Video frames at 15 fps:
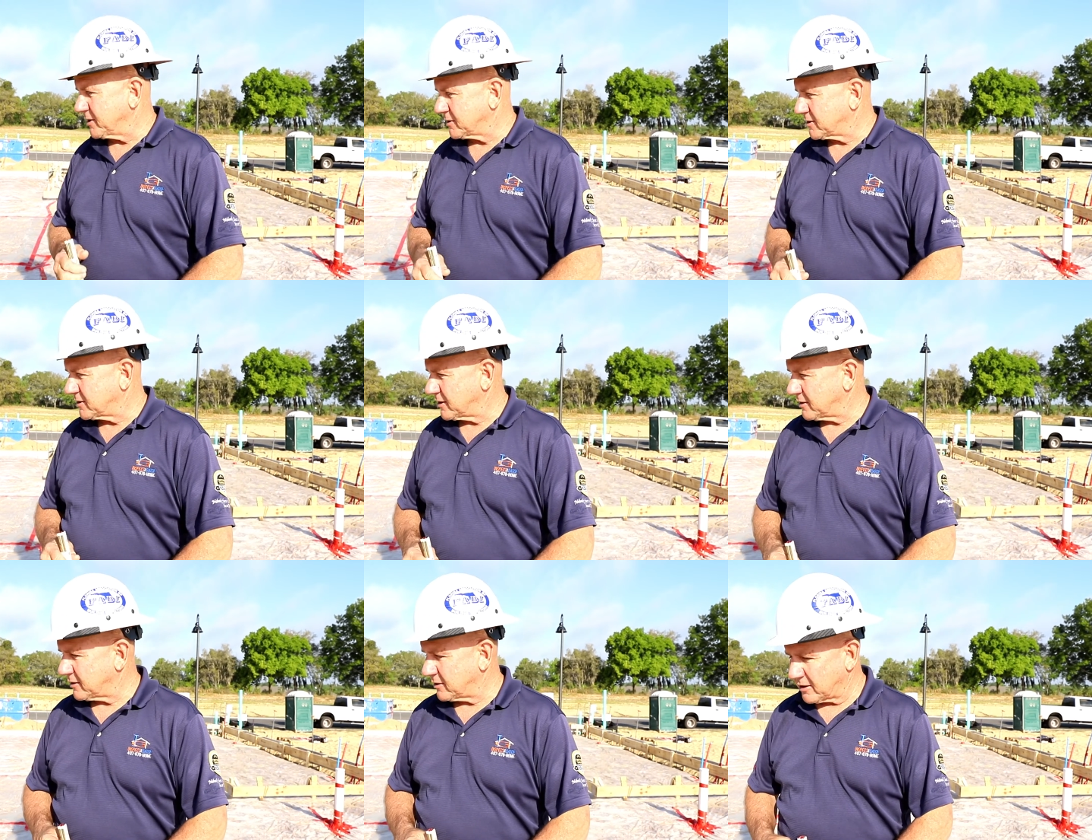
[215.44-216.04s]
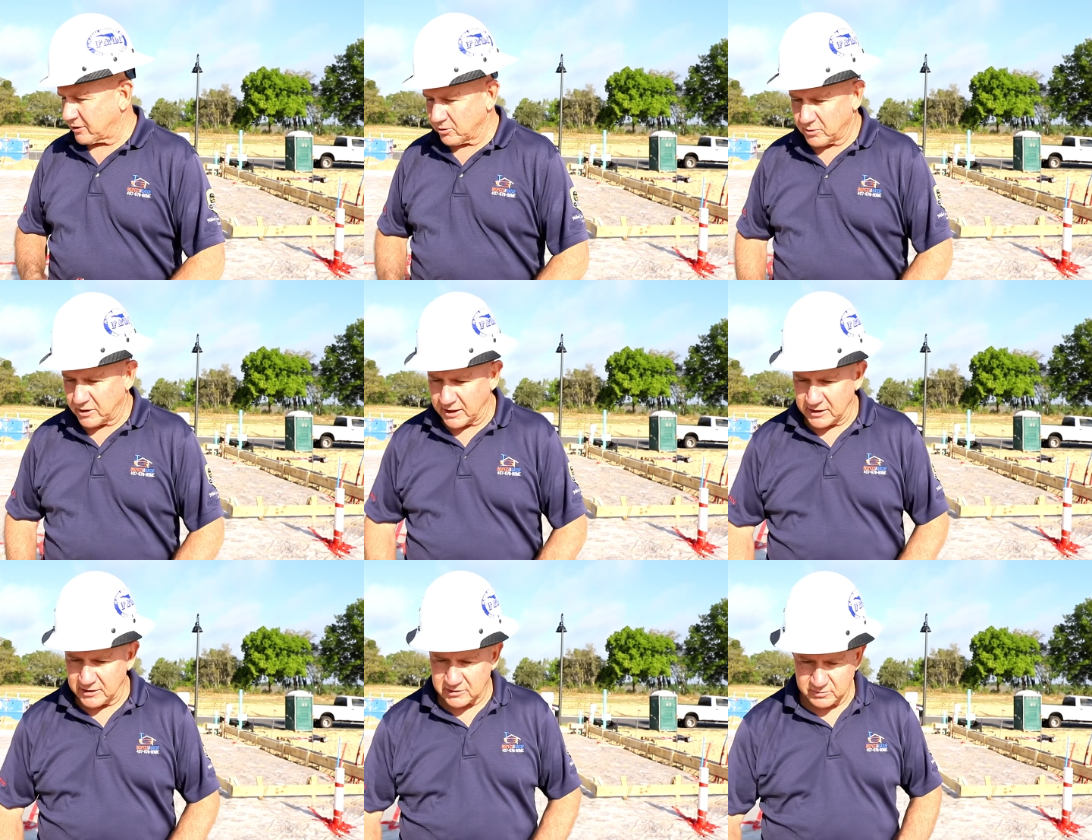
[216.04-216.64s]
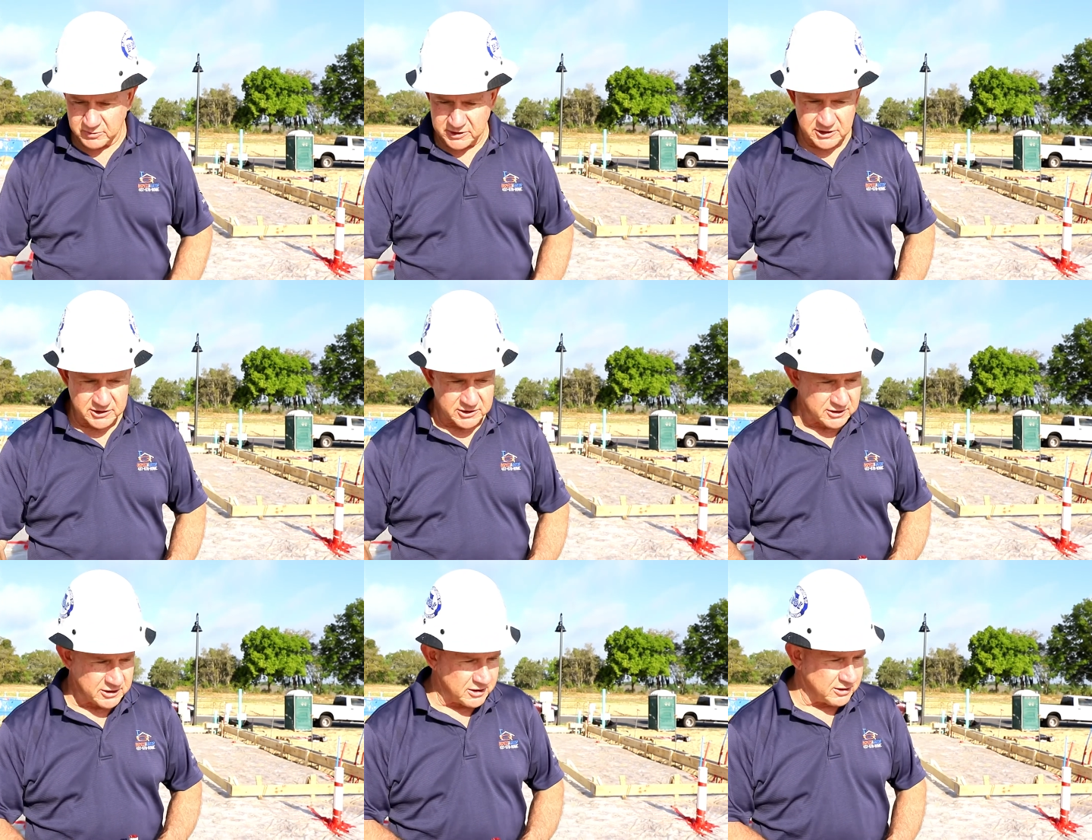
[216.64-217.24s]
but uh, otherwise we
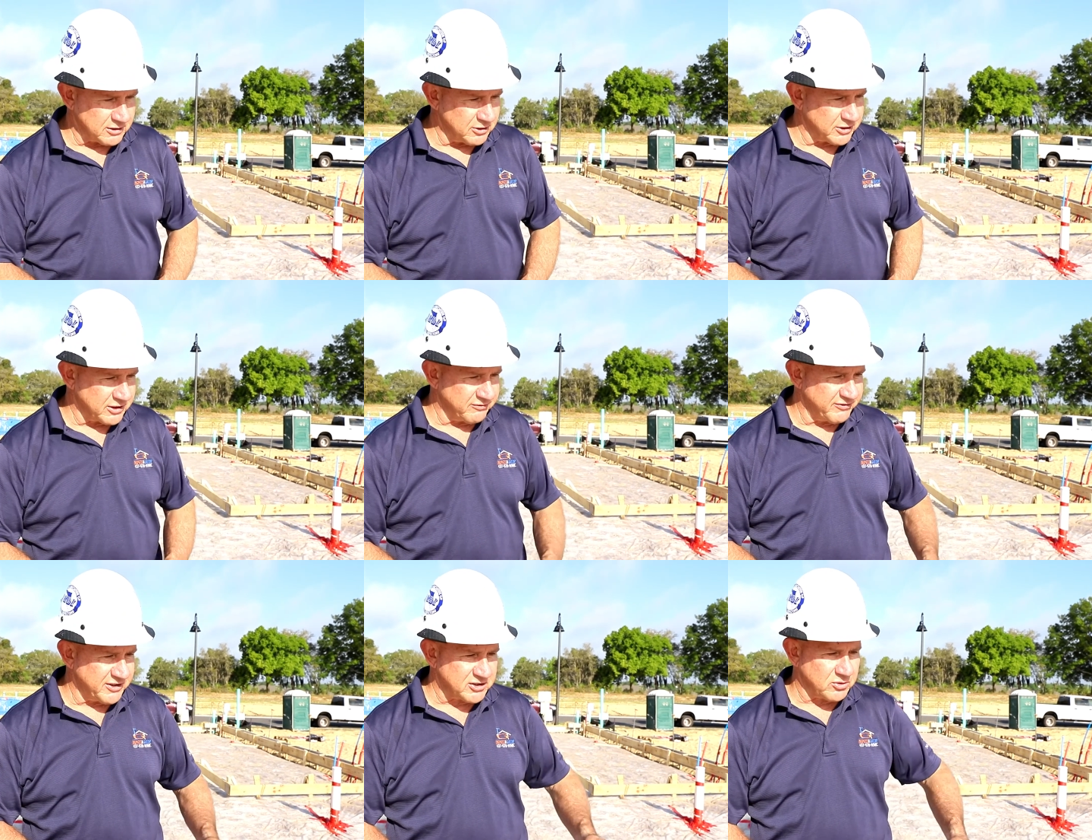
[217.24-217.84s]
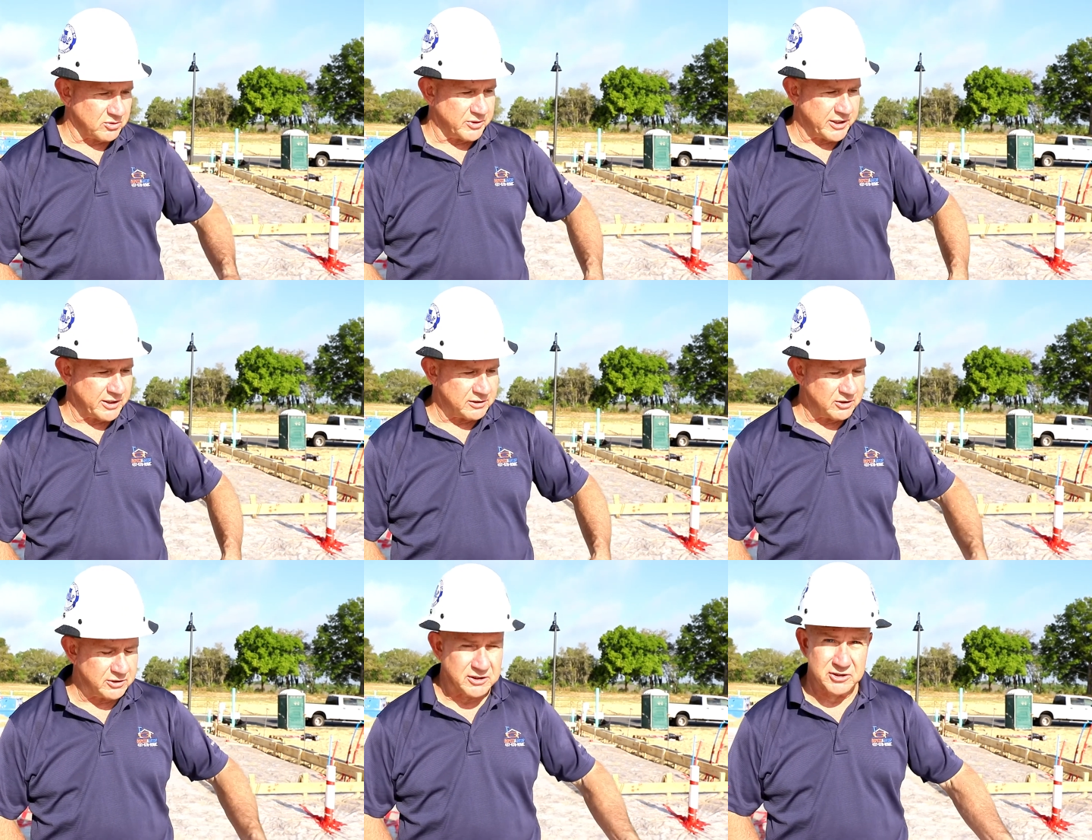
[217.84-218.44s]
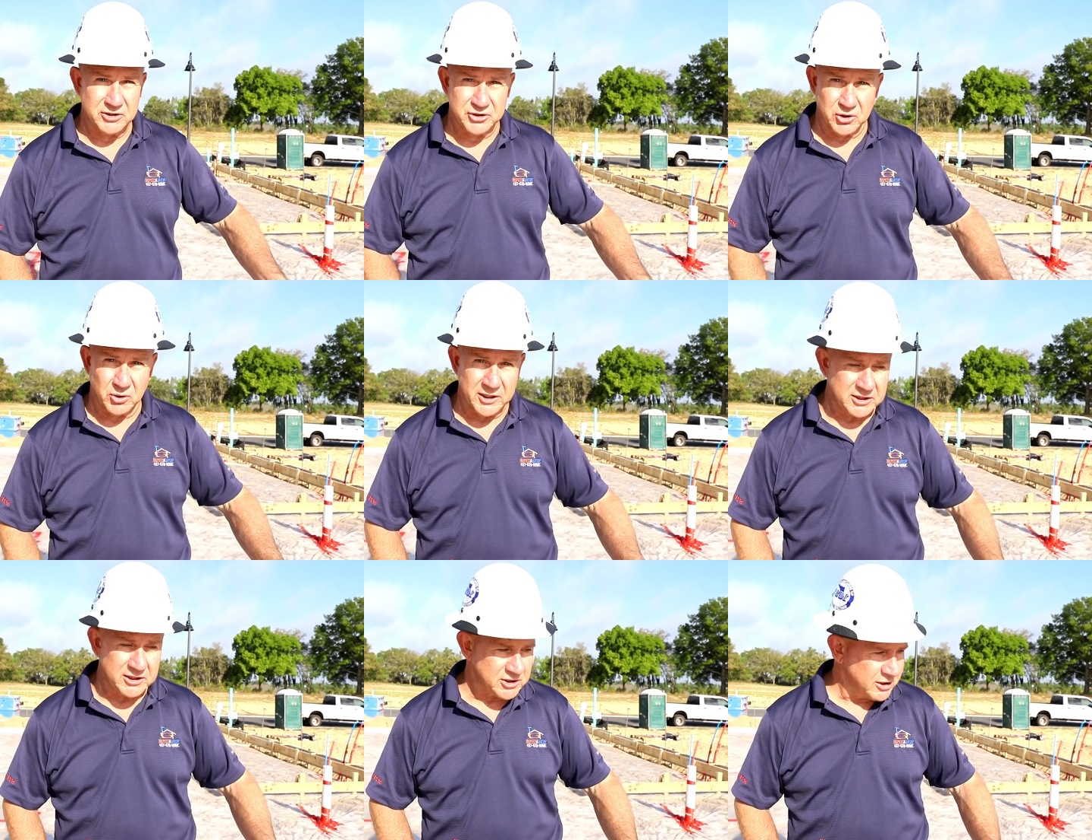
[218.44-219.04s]
just uh, look at the visqueen look at the
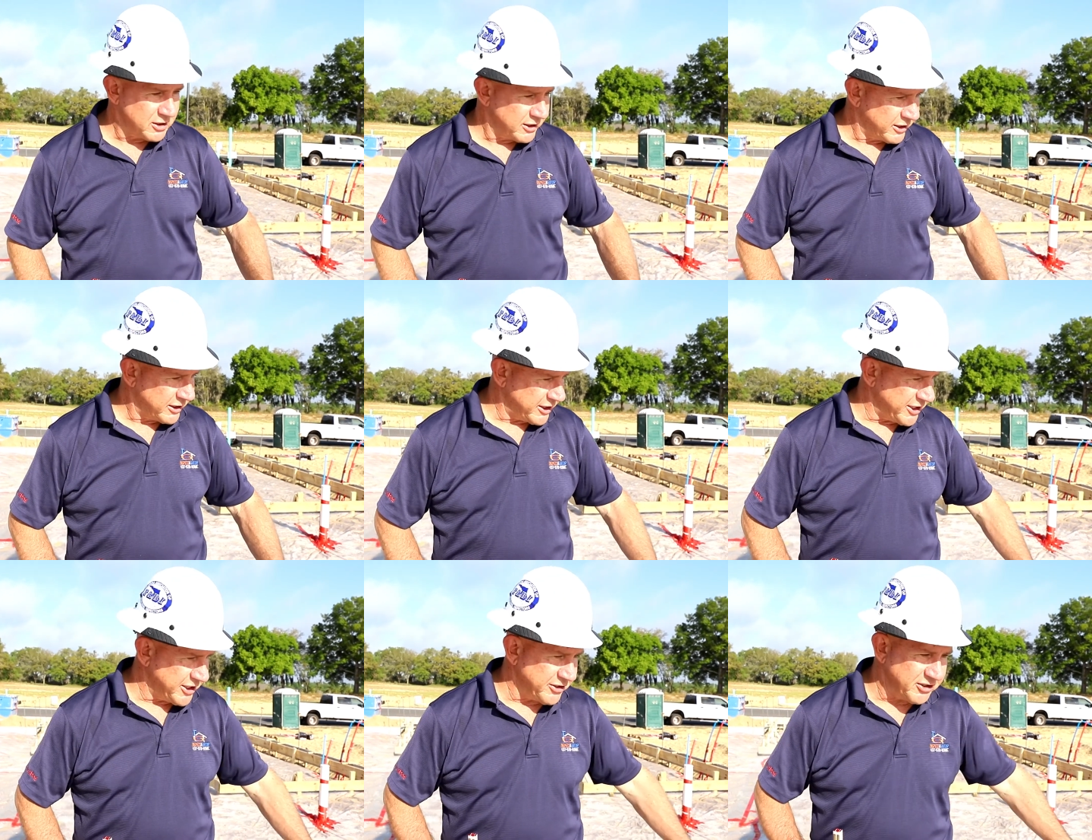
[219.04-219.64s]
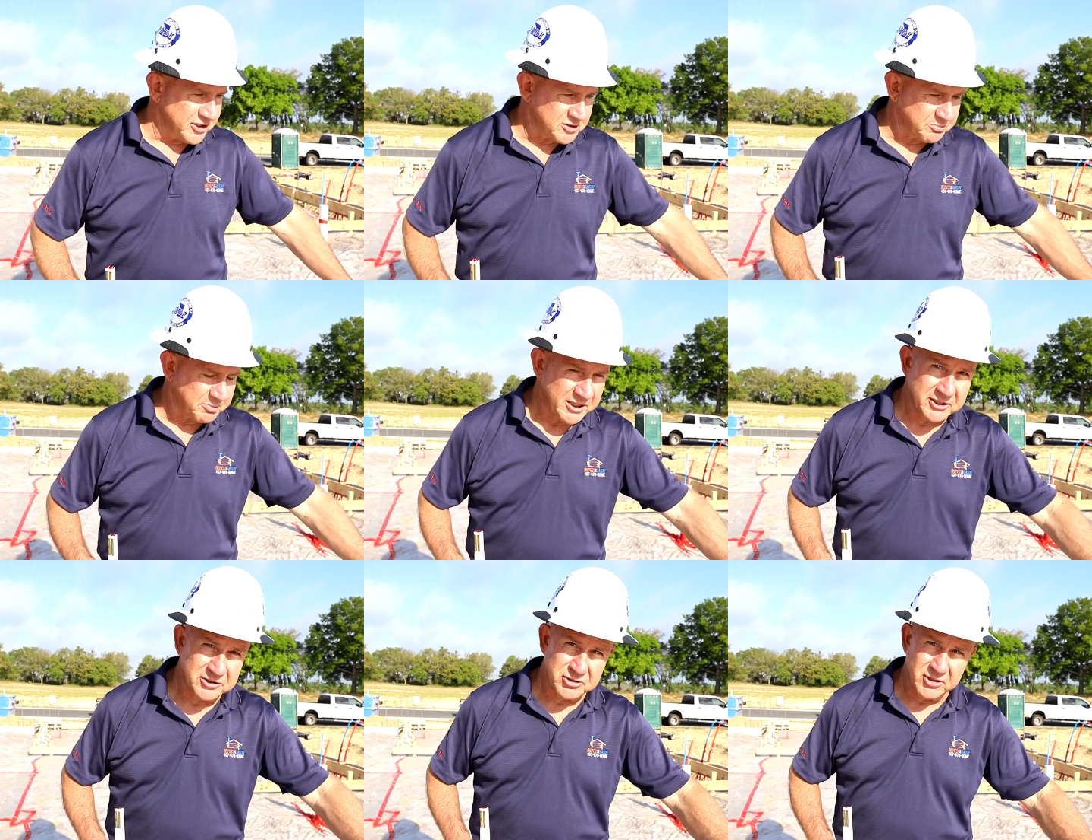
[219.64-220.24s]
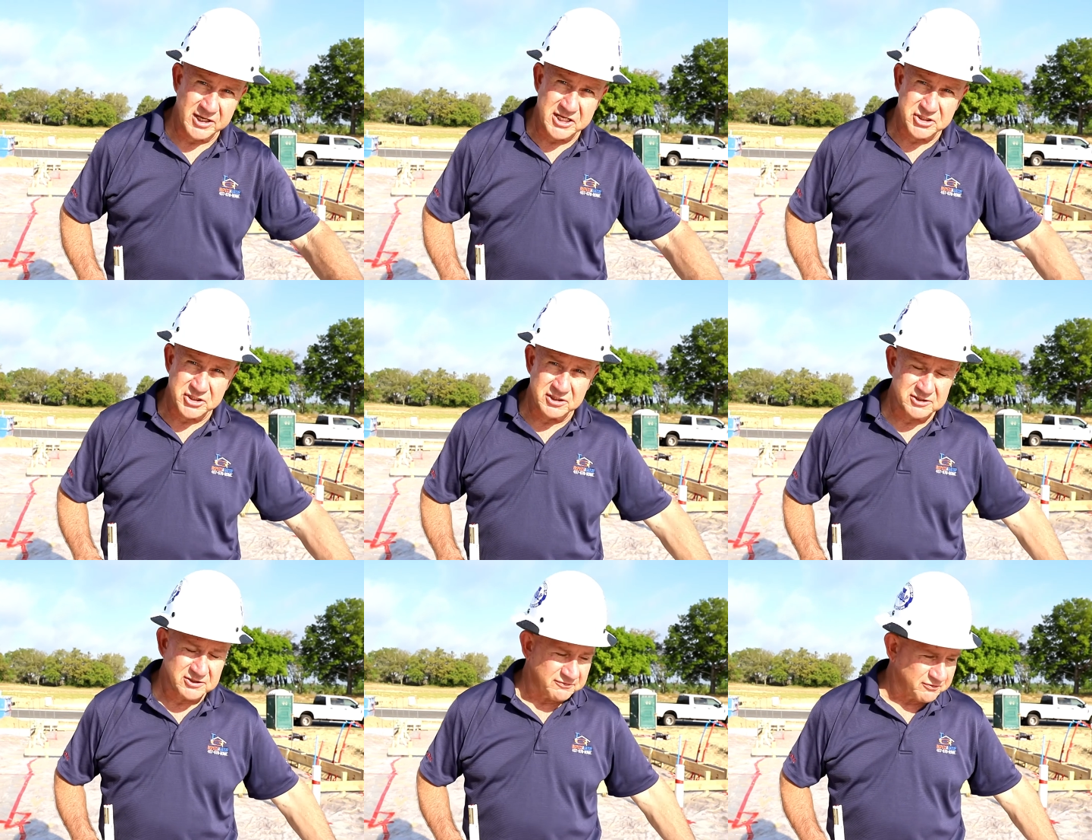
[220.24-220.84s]
joints any of these
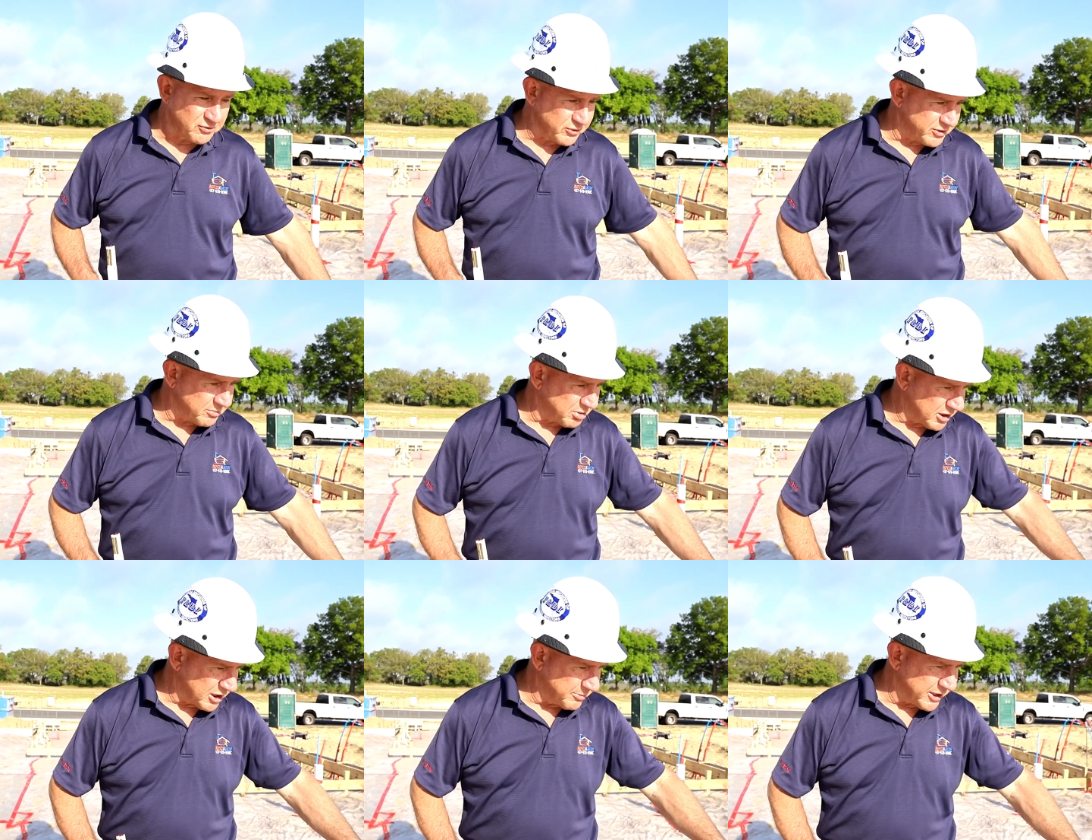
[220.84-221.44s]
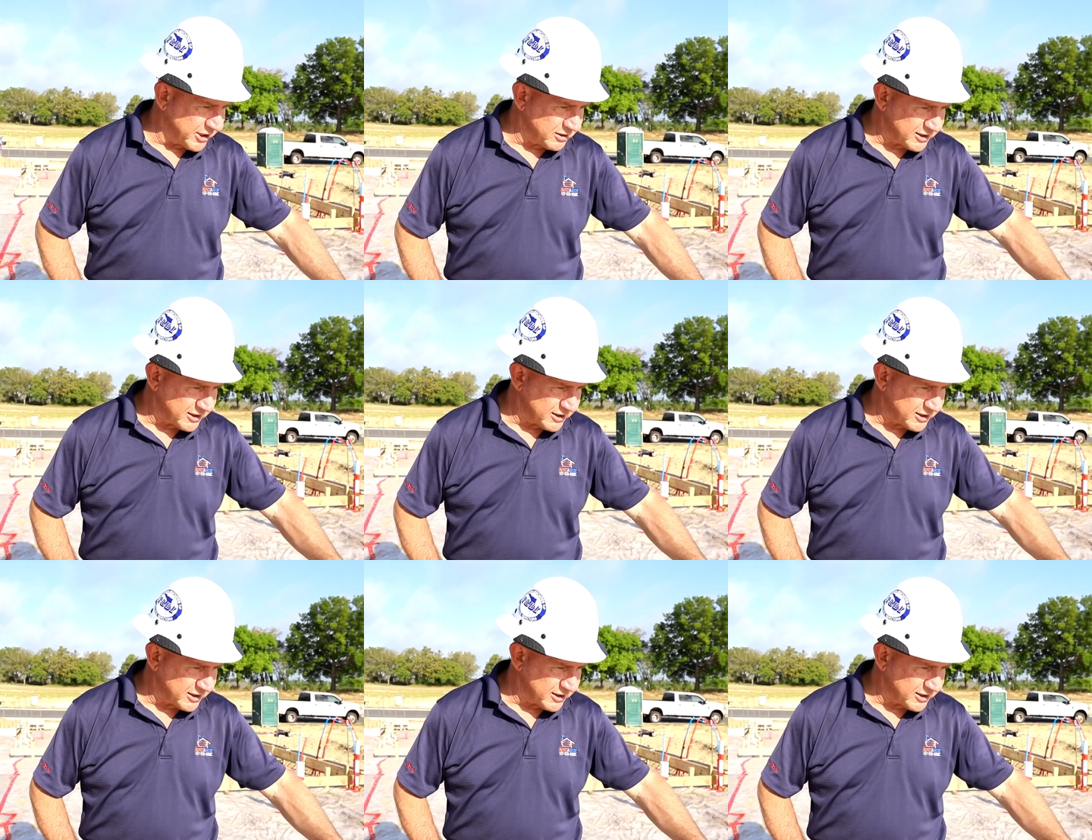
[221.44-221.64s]
penetrations for the plumbing